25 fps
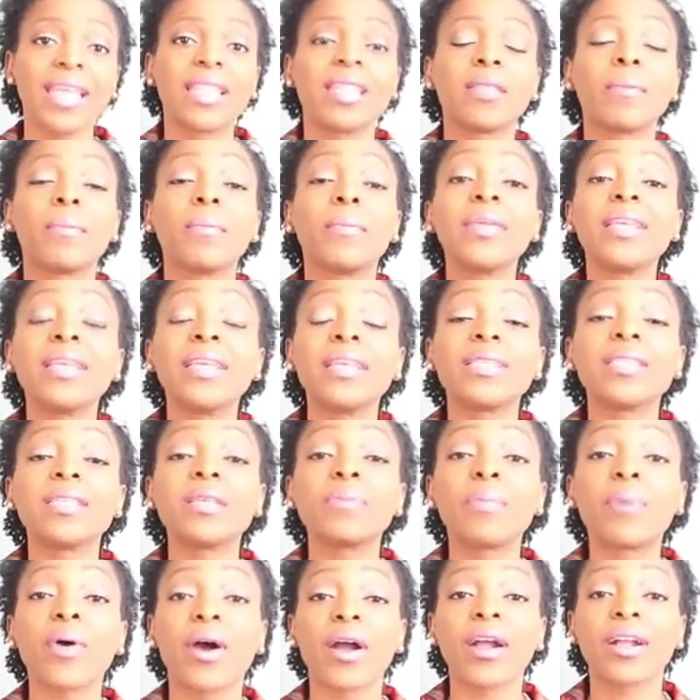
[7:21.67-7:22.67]
The easy
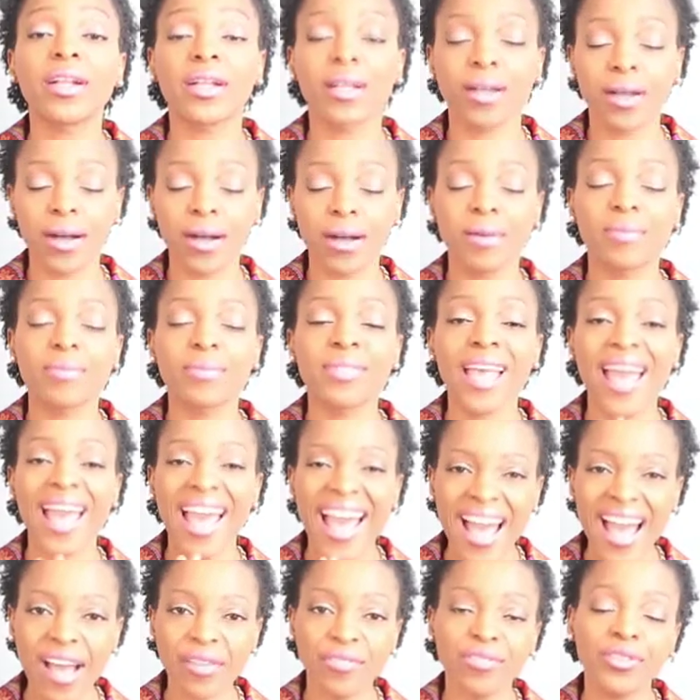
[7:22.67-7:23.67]
part comes
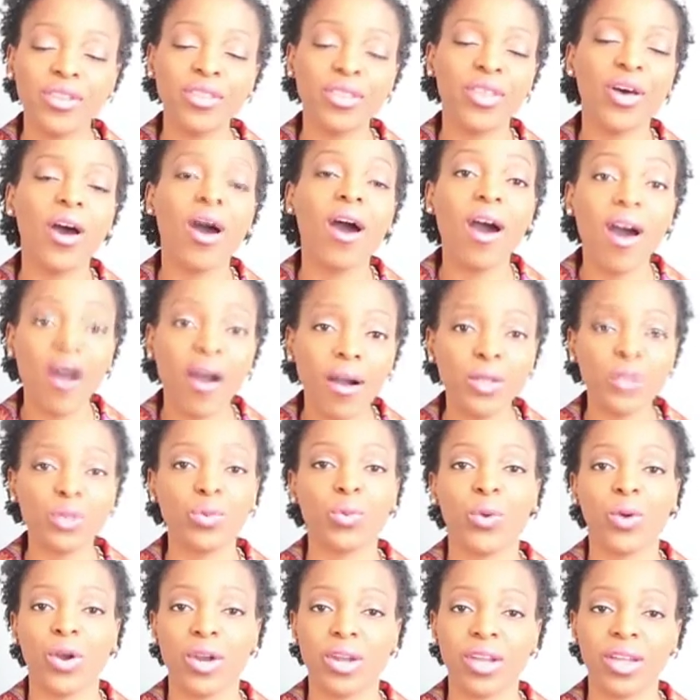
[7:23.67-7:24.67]
after the hard
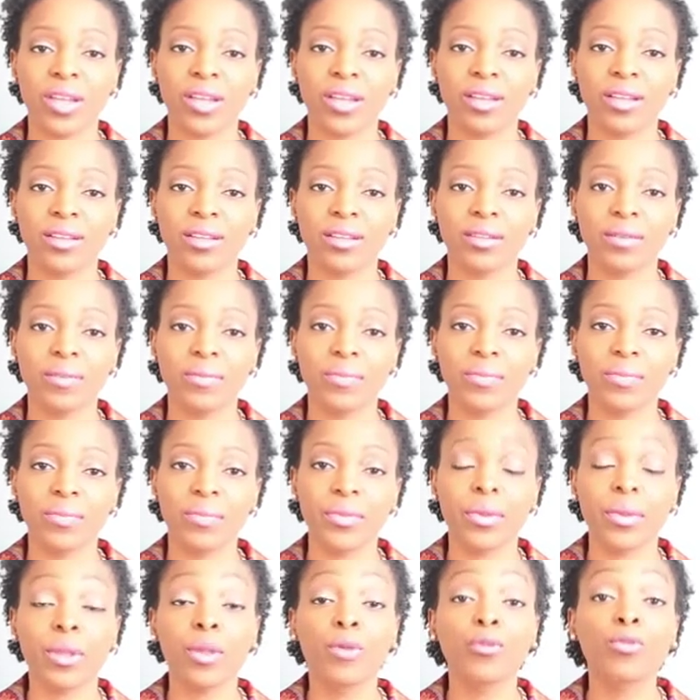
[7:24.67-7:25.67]
work.
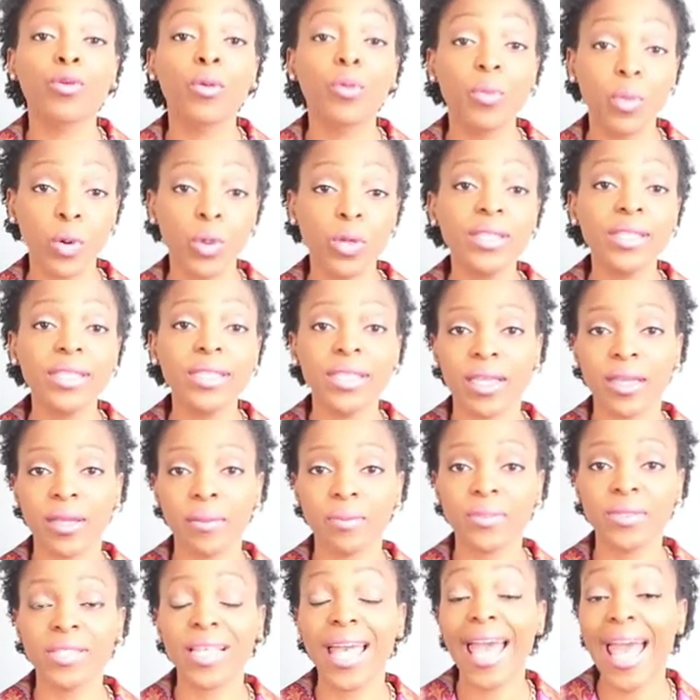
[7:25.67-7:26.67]
For more
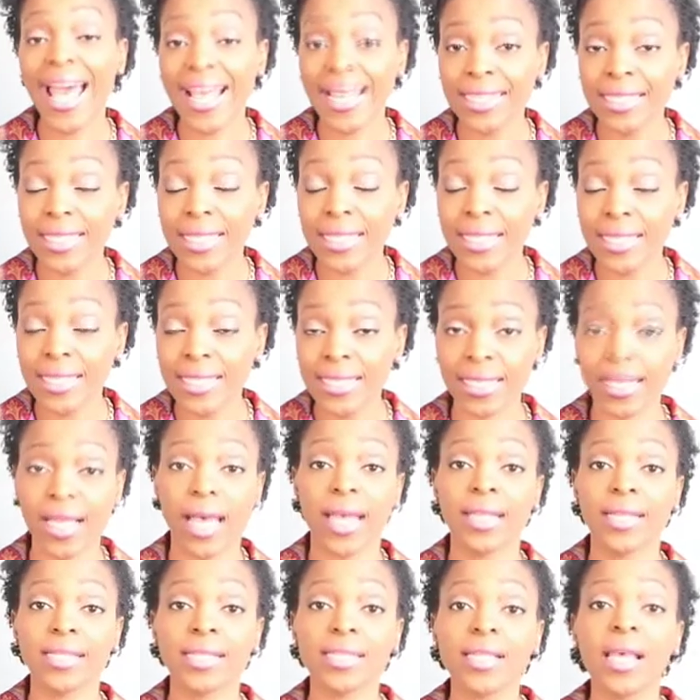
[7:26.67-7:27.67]
tips and
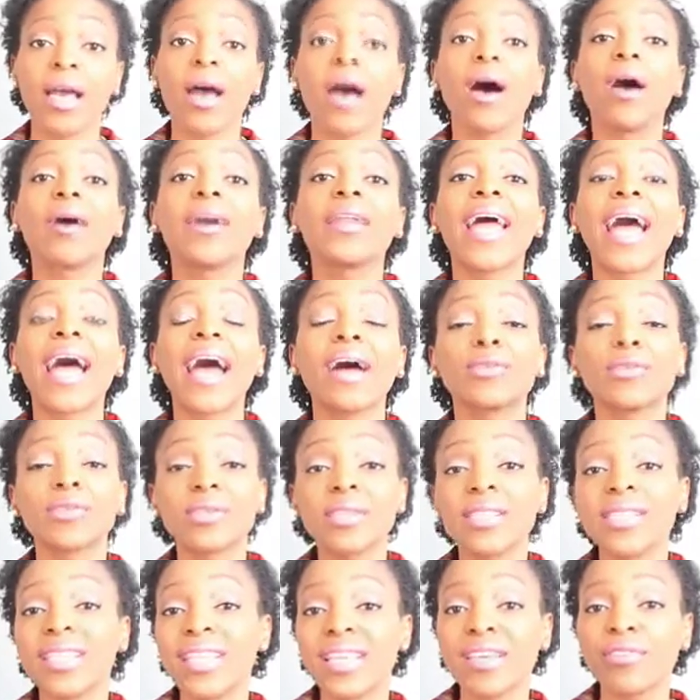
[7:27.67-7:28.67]
insights on how
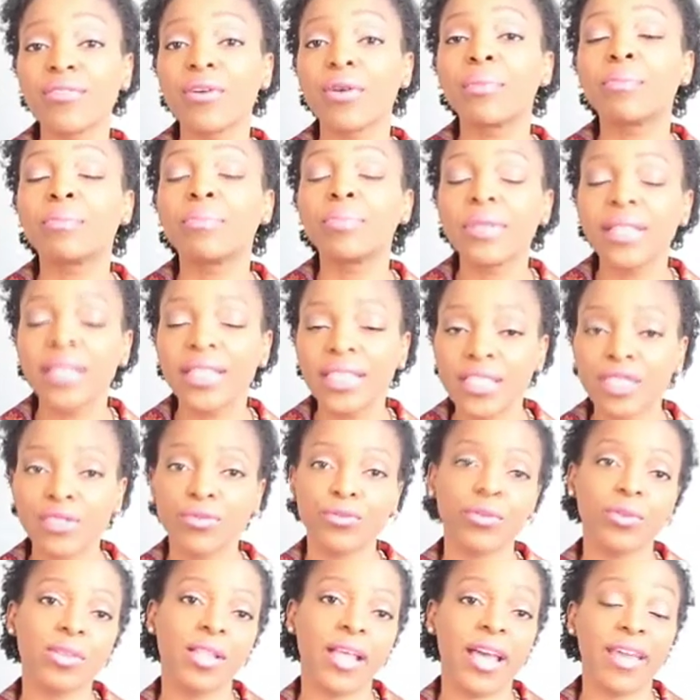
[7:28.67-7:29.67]
to live a
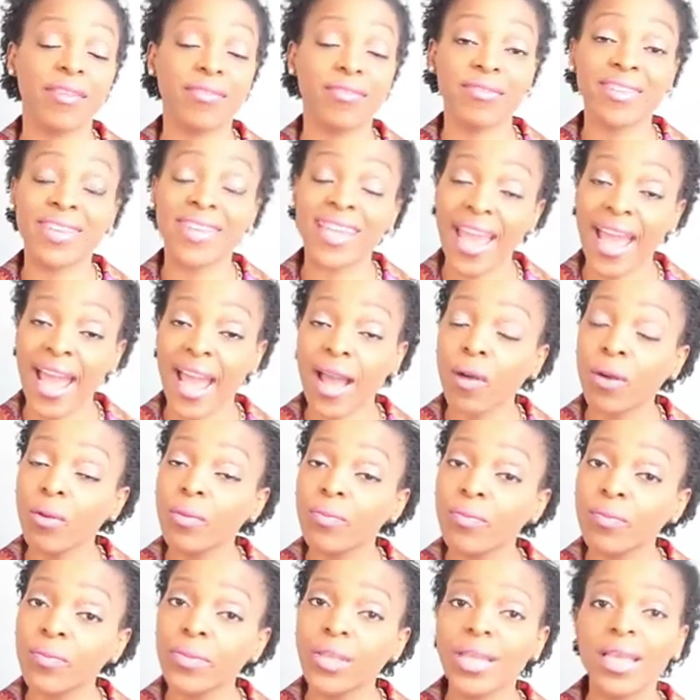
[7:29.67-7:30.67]
blissful life now,
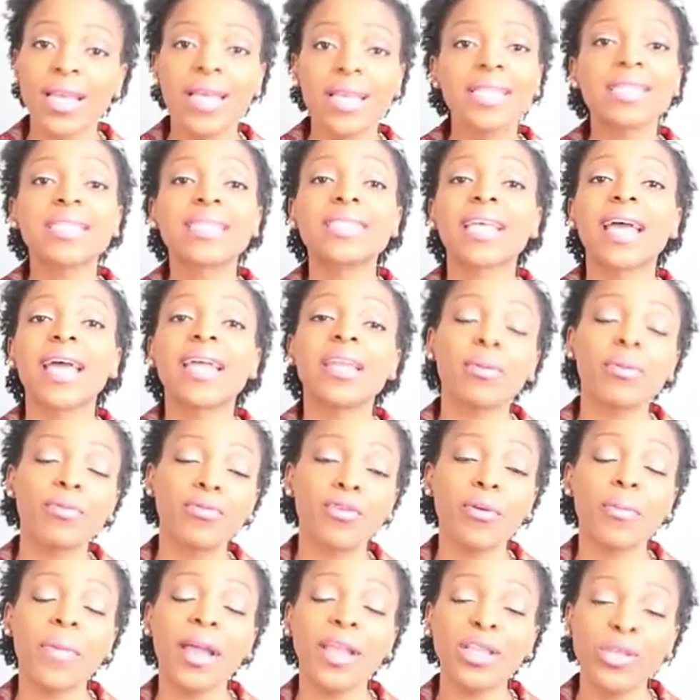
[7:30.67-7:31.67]
sign up
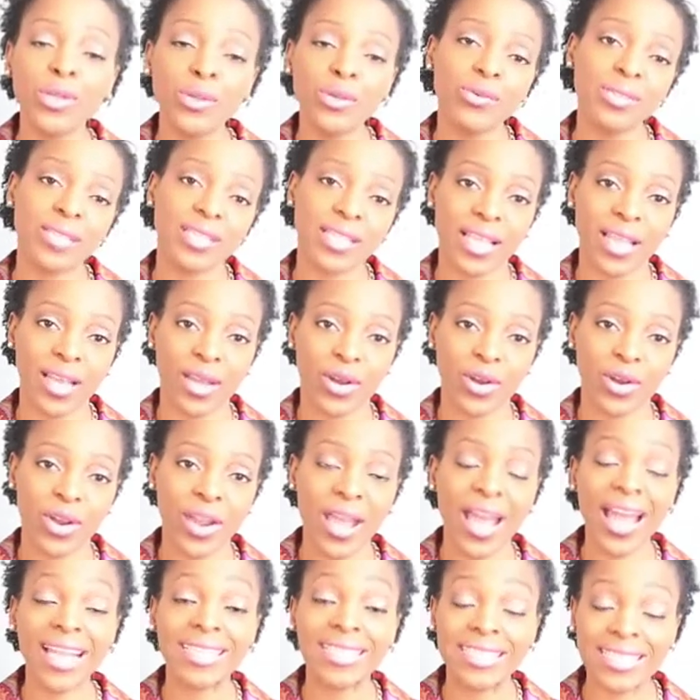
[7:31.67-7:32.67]
for my newsletter
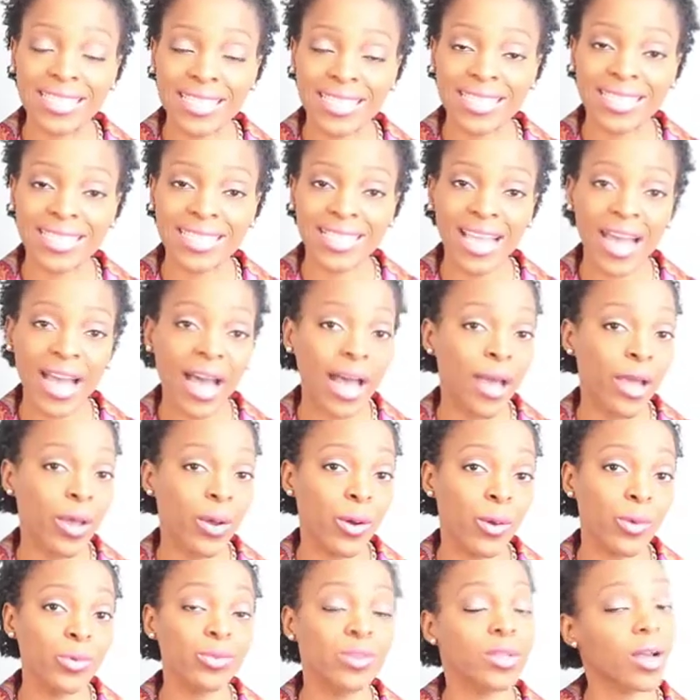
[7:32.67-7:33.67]
at
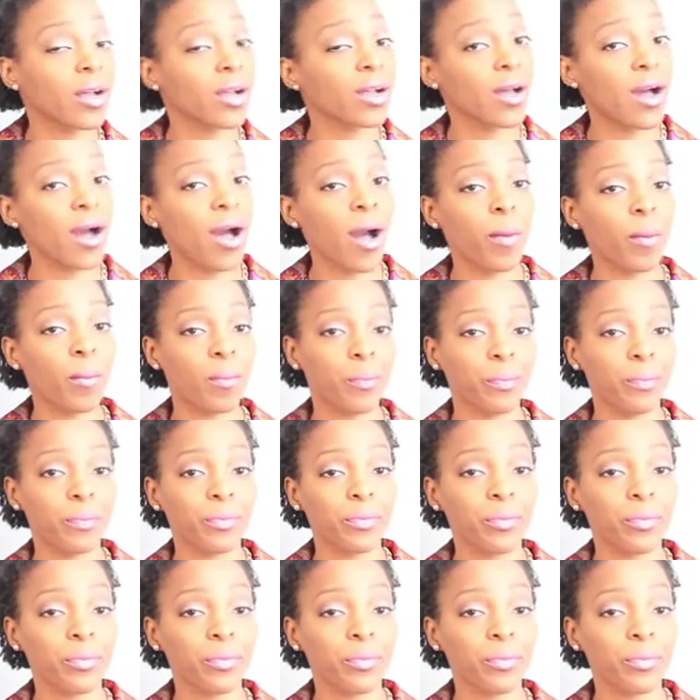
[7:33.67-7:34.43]
ZeeZeeIO.com.